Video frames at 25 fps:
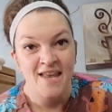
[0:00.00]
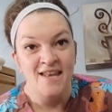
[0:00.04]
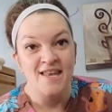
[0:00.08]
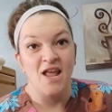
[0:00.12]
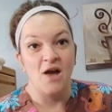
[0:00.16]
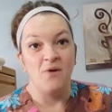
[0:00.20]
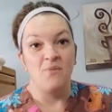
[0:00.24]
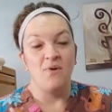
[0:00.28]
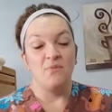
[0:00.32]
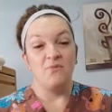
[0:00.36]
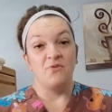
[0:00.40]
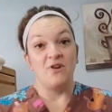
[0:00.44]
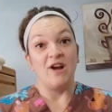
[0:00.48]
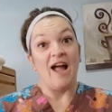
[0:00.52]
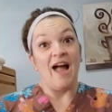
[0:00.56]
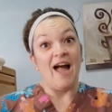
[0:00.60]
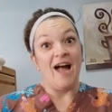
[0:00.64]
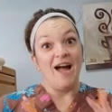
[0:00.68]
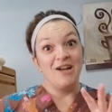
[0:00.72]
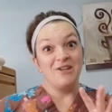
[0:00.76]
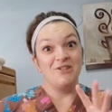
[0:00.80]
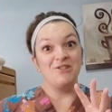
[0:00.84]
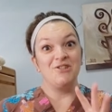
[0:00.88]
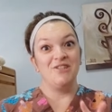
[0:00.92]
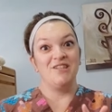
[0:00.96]
Now, when we're
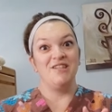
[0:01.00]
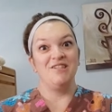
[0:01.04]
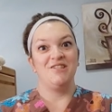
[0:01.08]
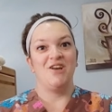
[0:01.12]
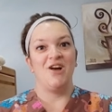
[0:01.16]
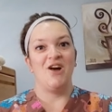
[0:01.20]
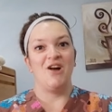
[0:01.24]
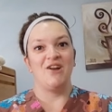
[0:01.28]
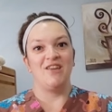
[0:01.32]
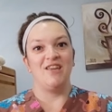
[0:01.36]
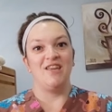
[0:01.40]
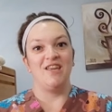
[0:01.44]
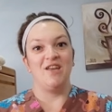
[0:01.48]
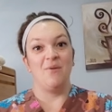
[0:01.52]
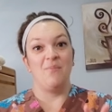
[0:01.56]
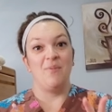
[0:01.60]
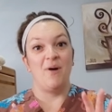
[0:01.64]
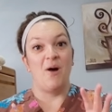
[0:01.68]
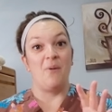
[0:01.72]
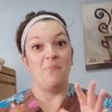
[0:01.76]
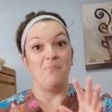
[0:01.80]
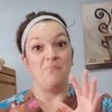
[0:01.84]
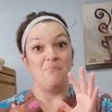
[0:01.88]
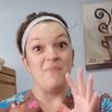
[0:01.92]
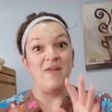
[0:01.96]
actually talking
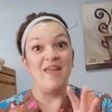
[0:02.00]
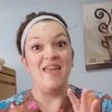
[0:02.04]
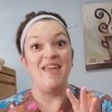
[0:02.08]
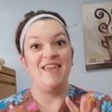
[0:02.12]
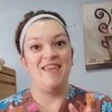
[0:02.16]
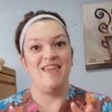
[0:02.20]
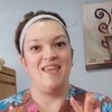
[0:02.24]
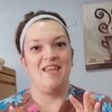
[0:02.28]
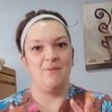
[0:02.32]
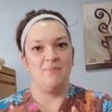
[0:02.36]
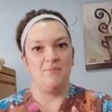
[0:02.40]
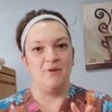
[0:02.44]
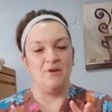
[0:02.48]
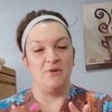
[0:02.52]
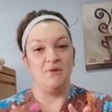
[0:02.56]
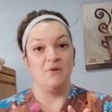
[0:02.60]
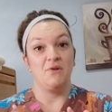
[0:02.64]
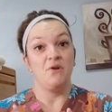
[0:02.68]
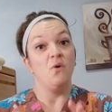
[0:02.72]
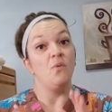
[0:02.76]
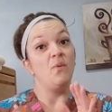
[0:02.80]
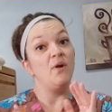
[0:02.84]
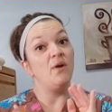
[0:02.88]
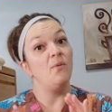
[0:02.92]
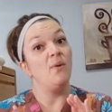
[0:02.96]
about making
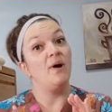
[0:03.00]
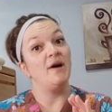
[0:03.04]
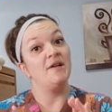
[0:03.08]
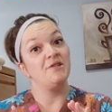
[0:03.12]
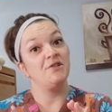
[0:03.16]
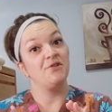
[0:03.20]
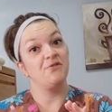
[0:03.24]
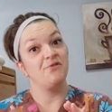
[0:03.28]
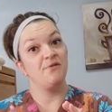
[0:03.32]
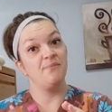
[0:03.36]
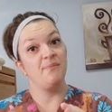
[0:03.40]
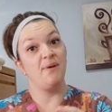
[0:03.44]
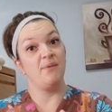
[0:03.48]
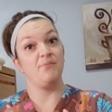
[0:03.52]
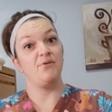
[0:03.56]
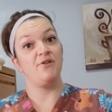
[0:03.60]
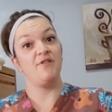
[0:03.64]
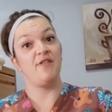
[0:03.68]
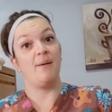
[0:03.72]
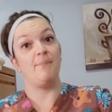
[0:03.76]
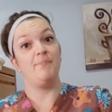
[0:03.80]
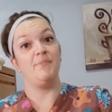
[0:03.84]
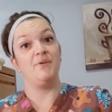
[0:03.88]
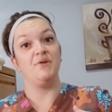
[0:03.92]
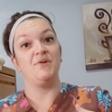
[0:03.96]
milk, we want to remember
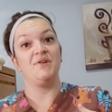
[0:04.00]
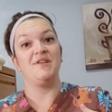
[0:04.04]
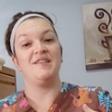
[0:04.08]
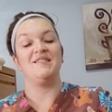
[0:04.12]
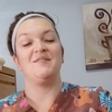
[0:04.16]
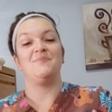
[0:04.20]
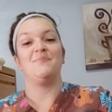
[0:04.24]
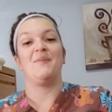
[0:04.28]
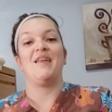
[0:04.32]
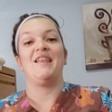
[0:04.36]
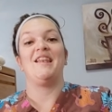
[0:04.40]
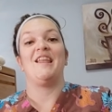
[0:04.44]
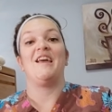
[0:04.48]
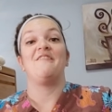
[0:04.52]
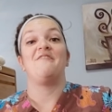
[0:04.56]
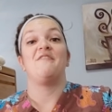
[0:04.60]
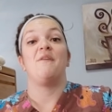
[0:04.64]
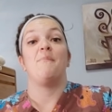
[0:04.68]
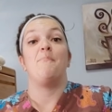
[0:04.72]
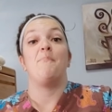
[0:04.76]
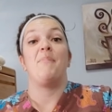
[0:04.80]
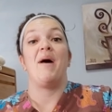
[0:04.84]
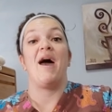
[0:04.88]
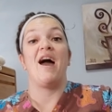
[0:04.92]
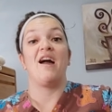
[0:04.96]
that milk is made at
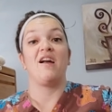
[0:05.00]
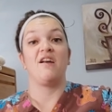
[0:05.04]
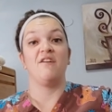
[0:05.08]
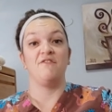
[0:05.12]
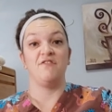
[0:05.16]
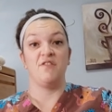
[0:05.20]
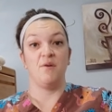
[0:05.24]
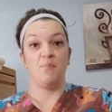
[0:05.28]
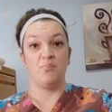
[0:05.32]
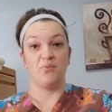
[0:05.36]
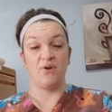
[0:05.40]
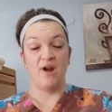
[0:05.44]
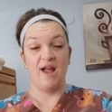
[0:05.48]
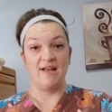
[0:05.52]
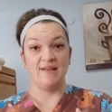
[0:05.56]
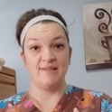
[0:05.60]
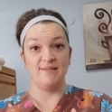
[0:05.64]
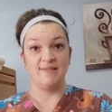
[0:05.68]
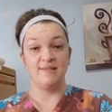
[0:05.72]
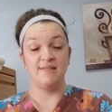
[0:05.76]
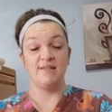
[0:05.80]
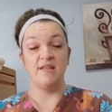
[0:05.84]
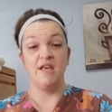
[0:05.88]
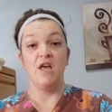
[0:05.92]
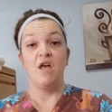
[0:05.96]
the back of the
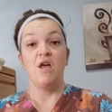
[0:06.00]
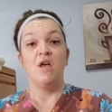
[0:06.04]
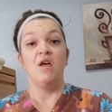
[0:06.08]
breast.